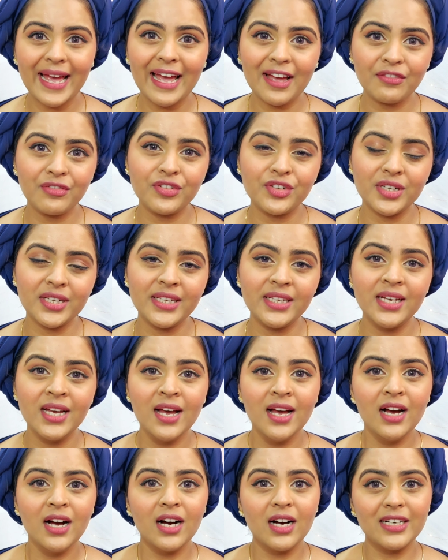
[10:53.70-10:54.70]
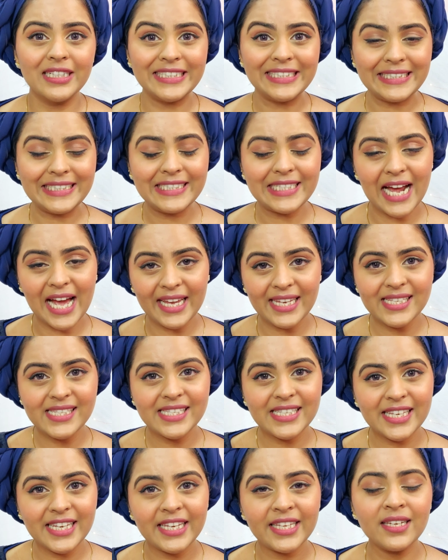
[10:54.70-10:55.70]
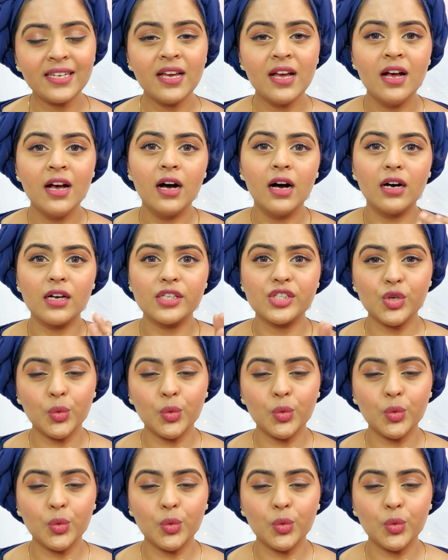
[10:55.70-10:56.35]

have really uh, dry skin uh,